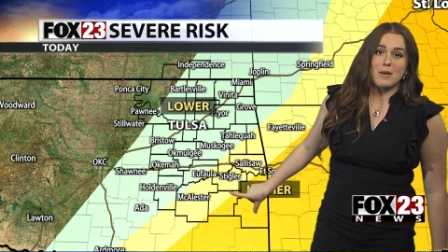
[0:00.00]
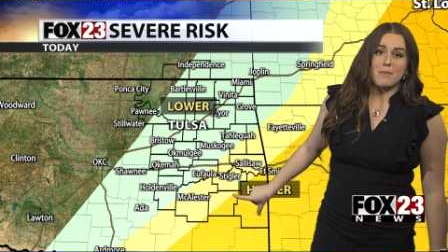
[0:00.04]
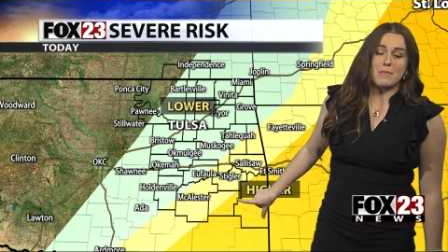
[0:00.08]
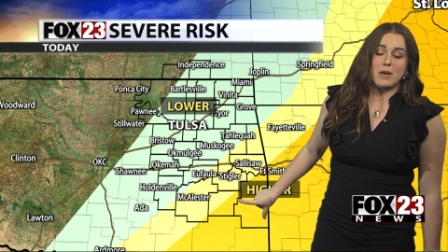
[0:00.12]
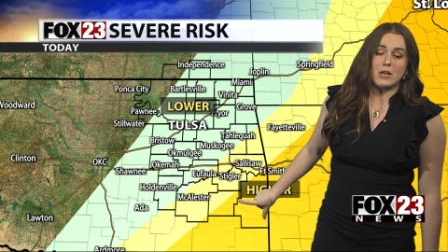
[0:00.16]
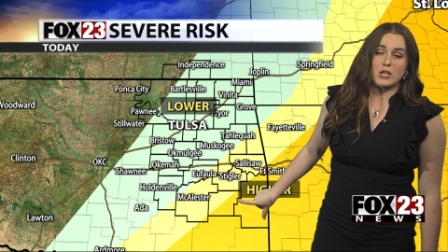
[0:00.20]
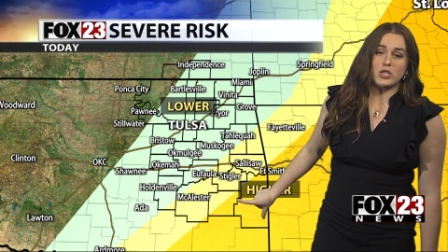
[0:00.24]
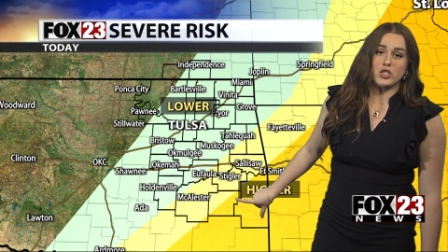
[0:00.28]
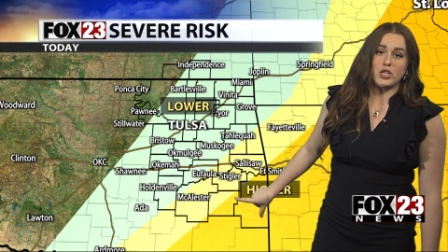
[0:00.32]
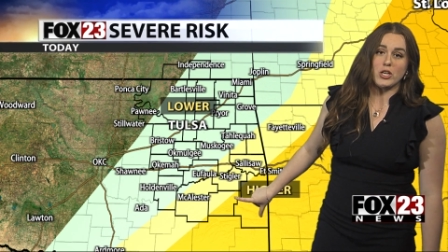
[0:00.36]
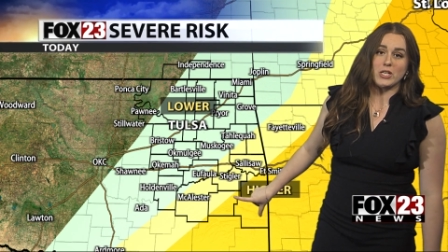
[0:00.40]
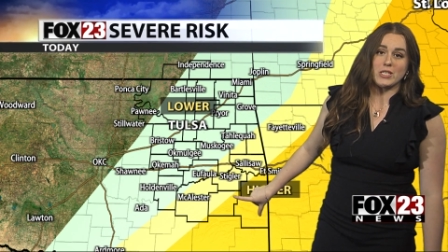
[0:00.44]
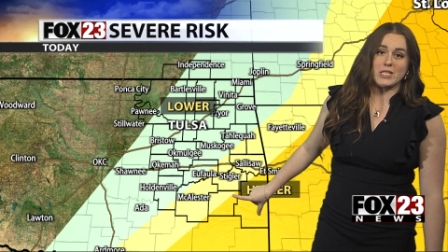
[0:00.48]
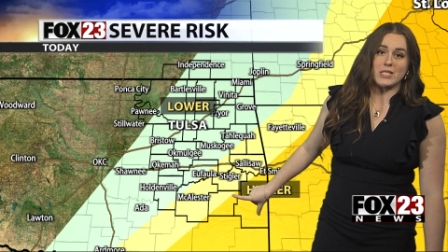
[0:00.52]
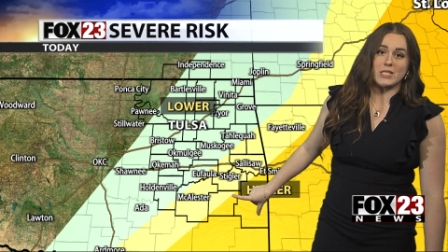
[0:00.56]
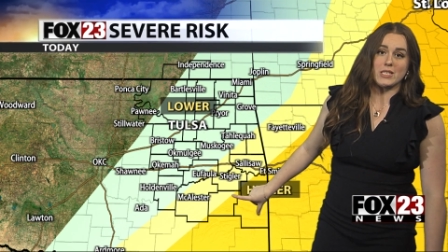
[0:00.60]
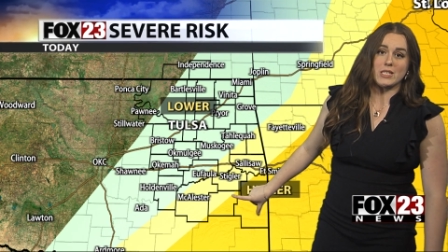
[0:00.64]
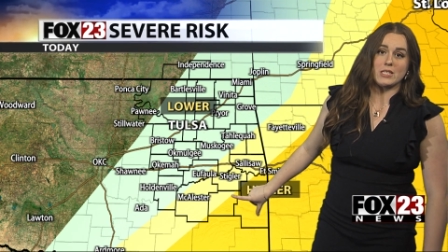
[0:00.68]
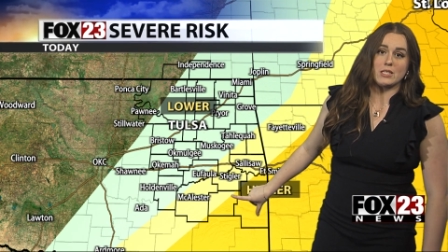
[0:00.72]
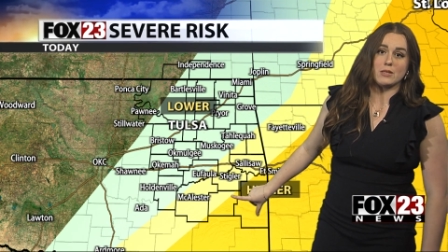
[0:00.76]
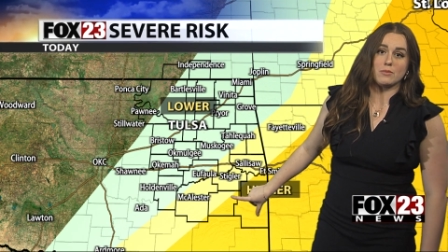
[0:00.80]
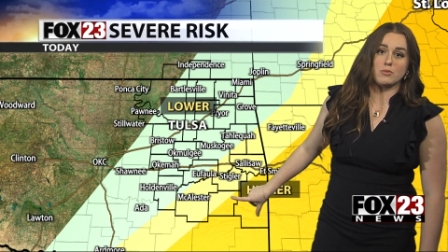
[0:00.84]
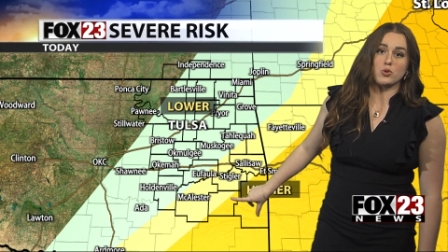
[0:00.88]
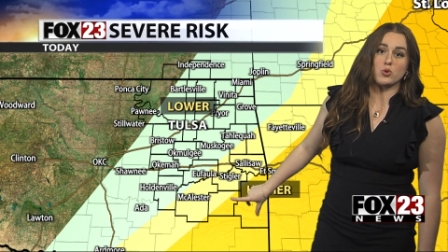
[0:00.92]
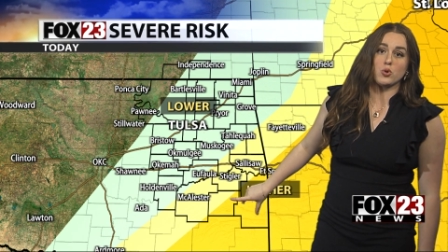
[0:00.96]
Best chance to see
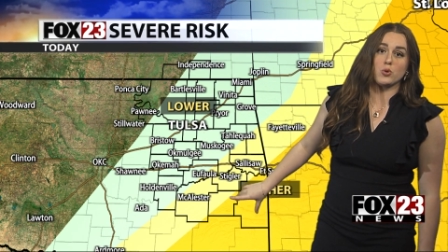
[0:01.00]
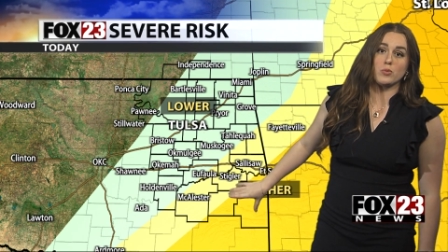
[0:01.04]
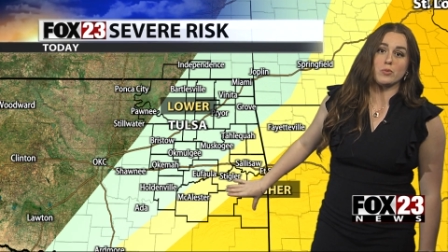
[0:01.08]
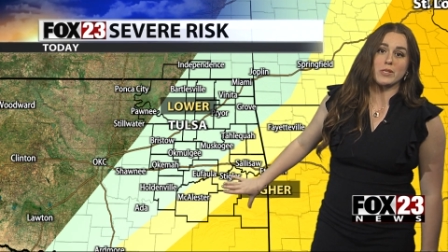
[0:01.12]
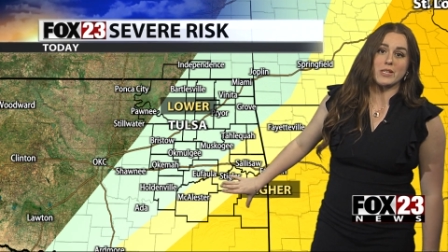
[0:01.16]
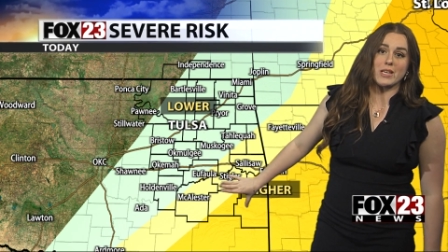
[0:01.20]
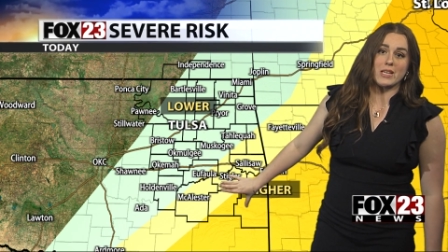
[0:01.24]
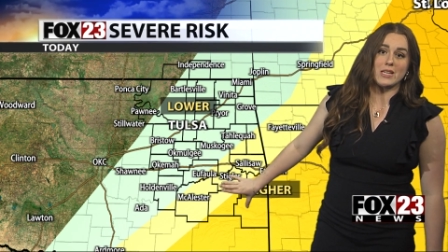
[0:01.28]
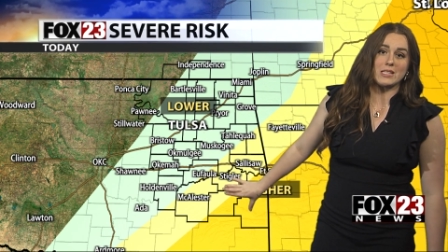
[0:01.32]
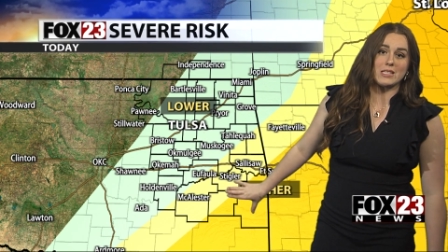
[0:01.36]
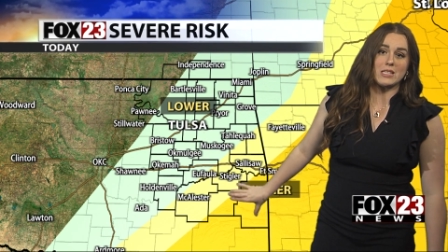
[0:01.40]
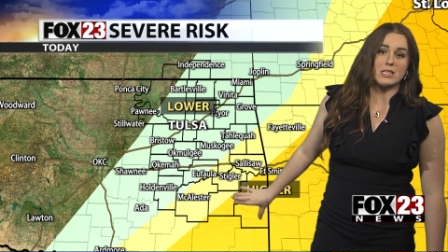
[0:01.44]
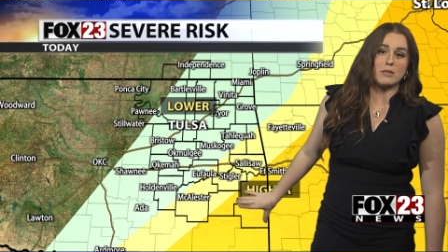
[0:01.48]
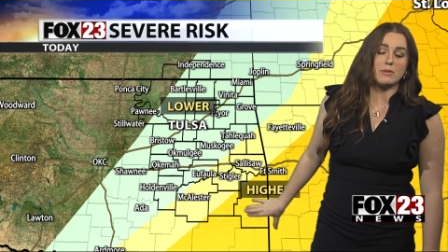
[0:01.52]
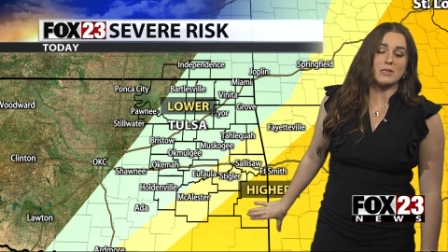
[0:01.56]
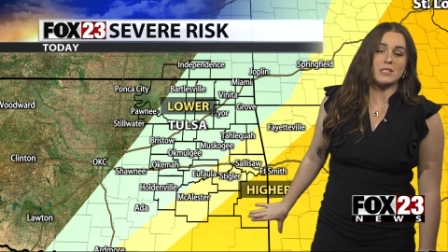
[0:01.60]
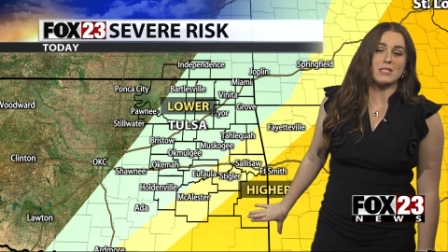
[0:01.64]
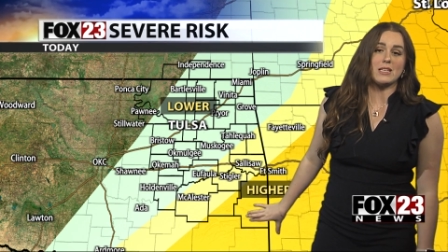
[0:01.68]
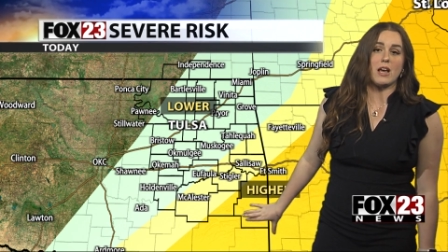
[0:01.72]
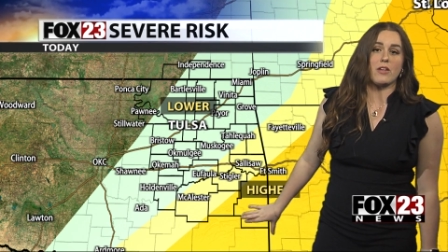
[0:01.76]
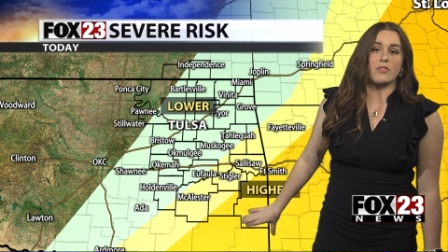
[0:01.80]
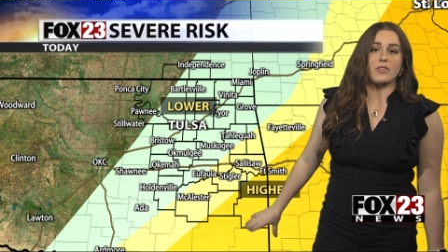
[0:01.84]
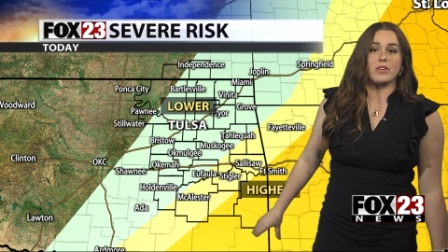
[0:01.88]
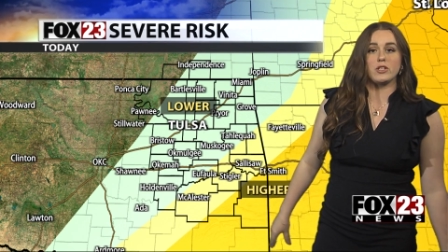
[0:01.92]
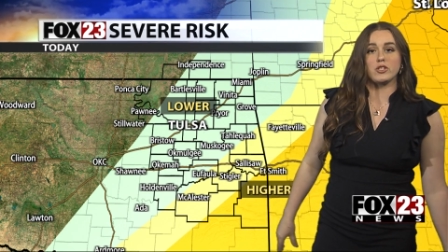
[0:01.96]
some storms again is going to be
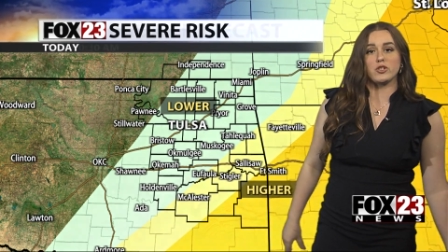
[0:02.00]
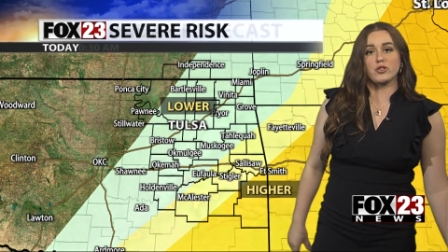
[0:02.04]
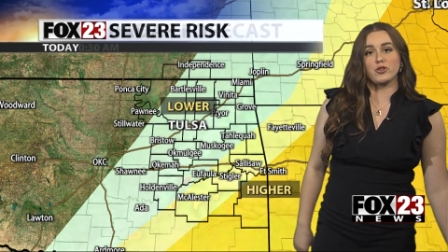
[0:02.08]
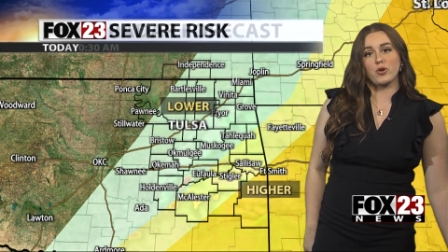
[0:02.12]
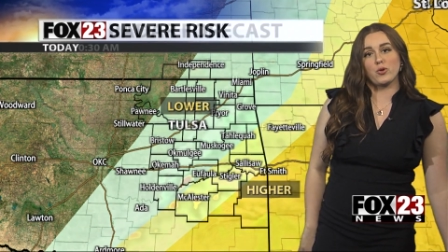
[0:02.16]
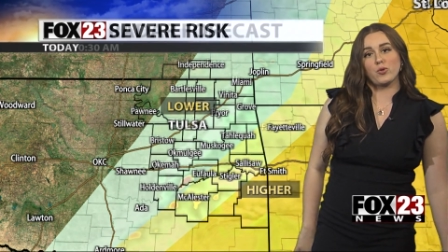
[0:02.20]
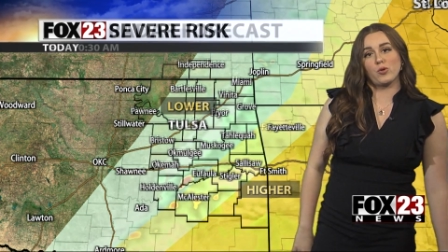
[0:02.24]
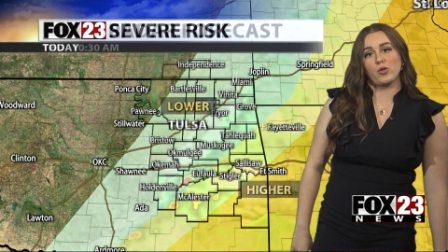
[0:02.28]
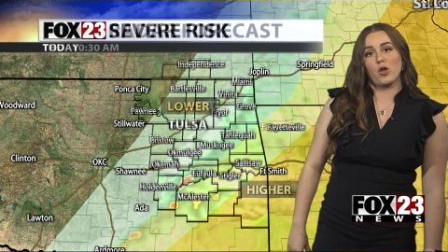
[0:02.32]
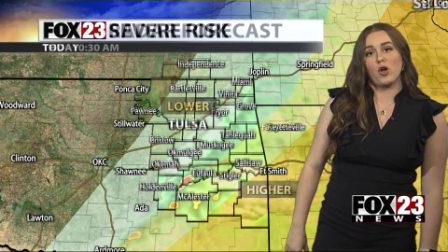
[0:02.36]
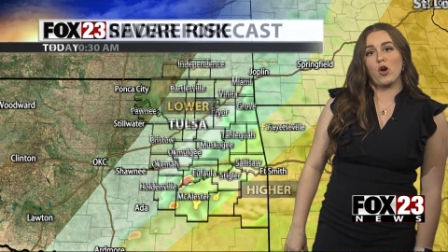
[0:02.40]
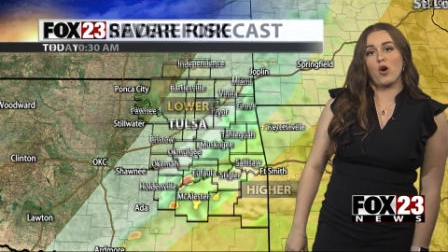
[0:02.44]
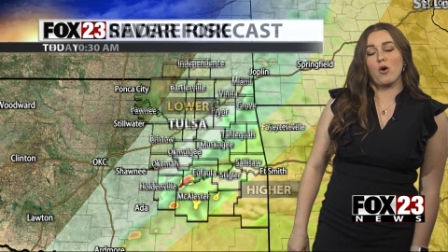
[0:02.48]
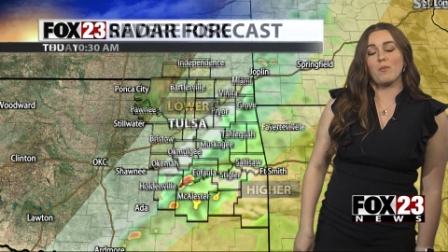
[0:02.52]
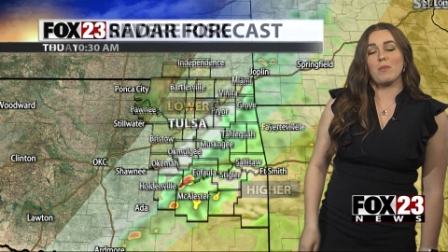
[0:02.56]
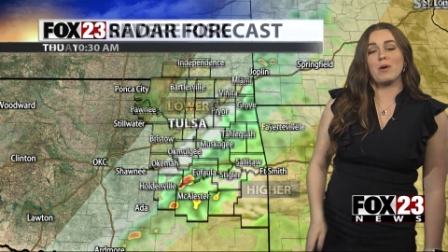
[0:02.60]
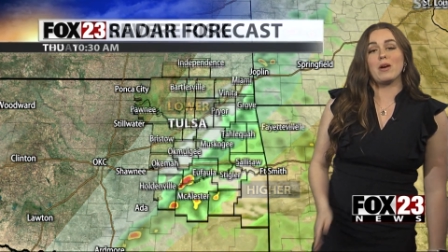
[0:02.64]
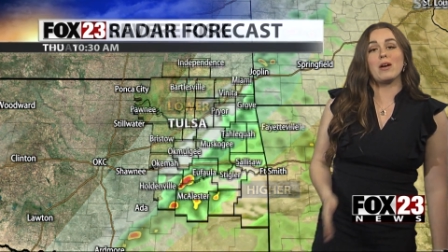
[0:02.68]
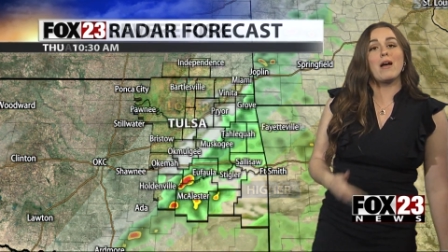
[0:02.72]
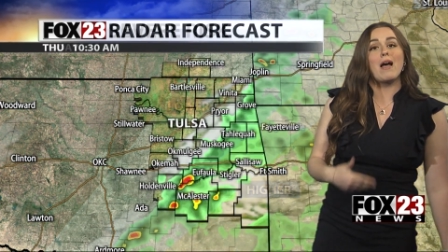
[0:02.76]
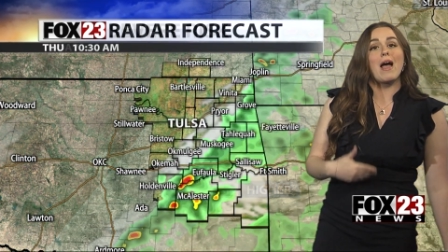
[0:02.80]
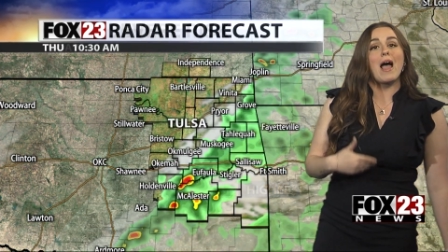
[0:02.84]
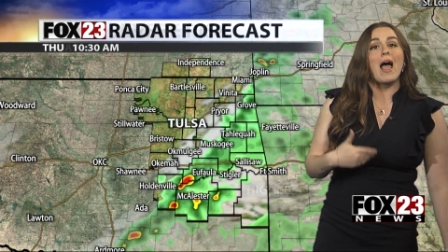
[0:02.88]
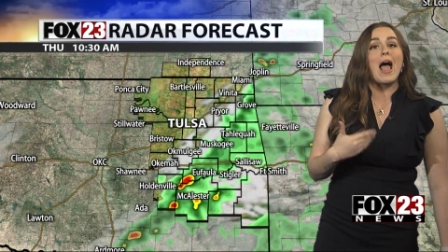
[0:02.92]
southeastern Oklahoma